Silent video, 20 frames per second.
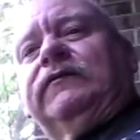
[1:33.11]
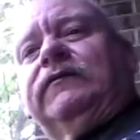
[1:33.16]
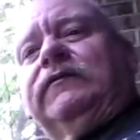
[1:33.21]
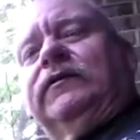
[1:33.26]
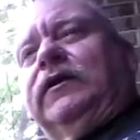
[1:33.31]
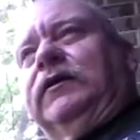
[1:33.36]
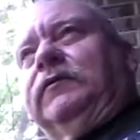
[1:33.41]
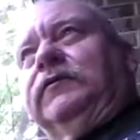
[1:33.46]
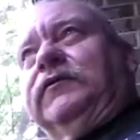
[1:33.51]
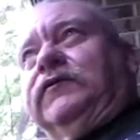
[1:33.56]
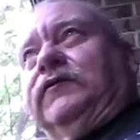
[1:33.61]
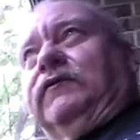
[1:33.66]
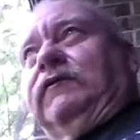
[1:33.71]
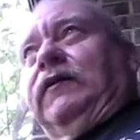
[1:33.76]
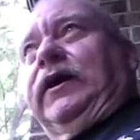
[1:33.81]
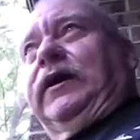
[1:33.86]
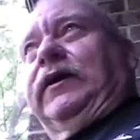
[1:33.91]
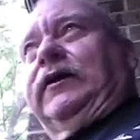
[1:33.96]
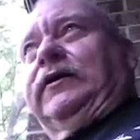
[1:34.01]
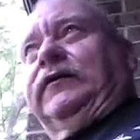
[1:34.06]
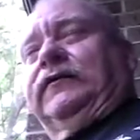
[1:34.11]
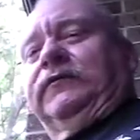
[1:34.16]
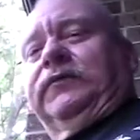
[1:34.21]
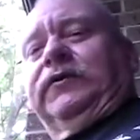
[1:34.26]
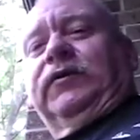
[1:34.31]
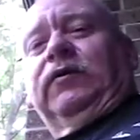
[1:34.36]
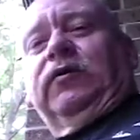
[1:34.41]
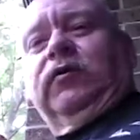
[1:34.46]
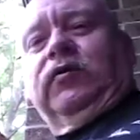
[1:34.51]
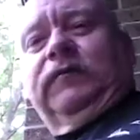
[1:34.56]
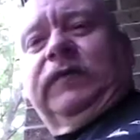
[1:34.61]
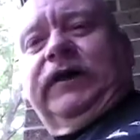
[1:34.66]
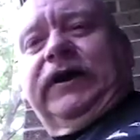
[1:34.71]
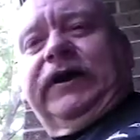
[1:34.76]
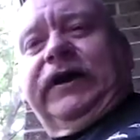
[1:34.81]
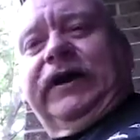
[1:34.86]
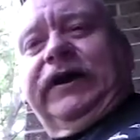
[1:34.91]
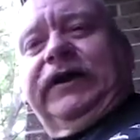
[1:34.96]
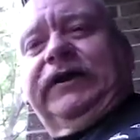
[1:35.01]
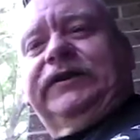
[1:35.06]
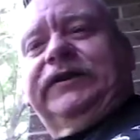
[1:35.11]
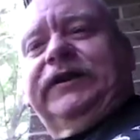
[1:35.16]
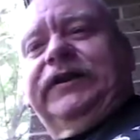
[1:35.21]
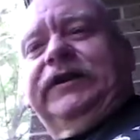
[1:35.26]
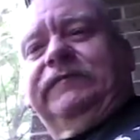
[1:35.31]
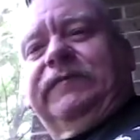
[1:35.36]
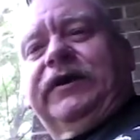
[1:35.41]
And it was great because it would hold my canteen,